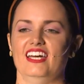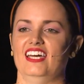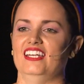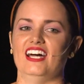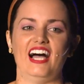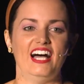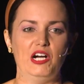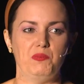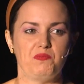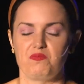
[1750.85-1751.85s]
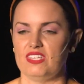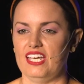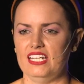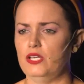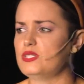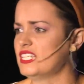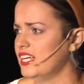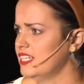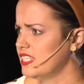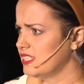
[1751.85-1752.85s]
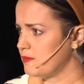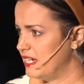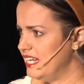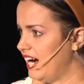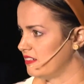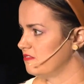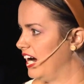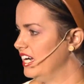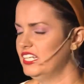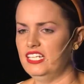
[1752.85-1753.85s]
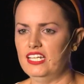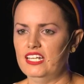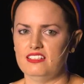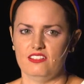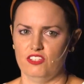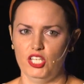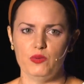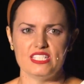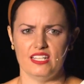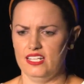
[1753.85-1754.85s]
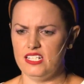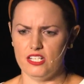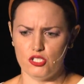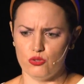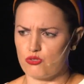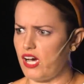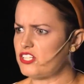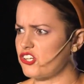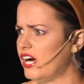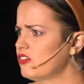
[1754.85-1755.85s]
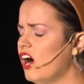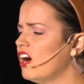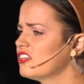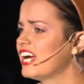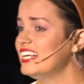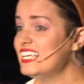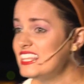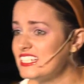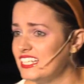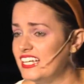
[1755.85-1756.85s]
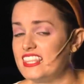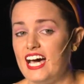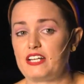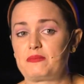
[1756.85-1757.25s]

and um, and he wasn't anything like my dad, right? He, he, wasn't, he didn't do drugs or alcohol or anything like